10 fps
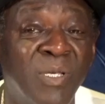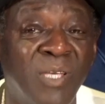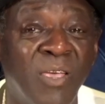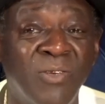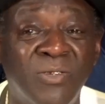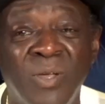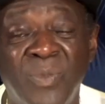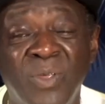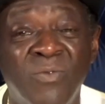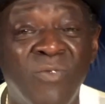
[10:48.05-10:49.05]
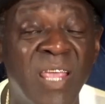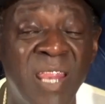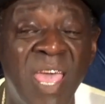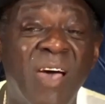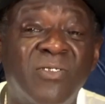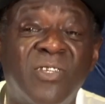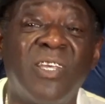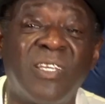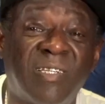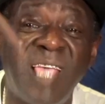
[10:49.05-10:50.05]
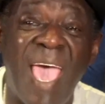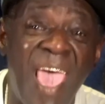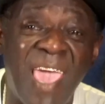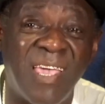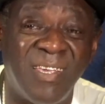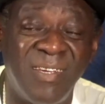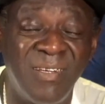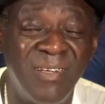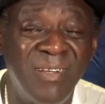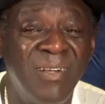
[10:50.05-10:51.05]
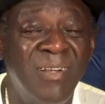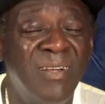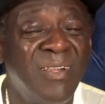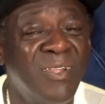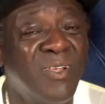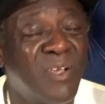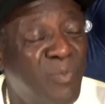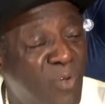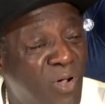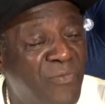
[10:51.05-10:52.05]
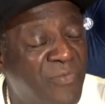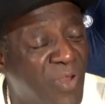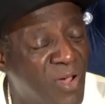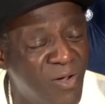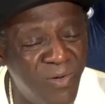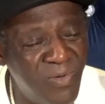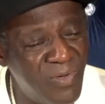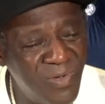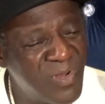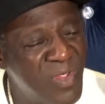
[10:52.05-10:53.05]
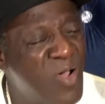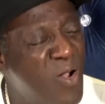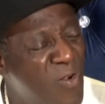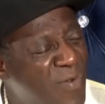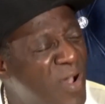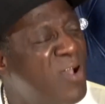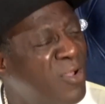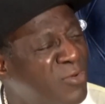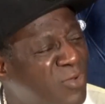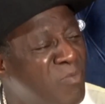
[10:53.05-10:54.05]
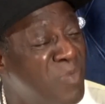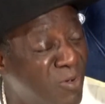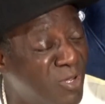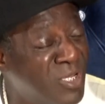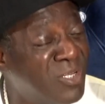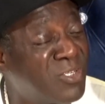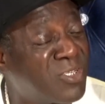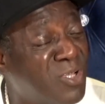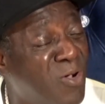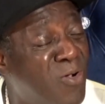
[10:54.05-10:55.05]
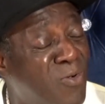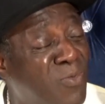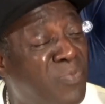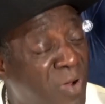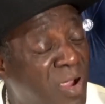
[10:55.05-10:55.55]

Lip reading: you something. Right now, to this day, come on, Flo, over 100 million sold, bruh.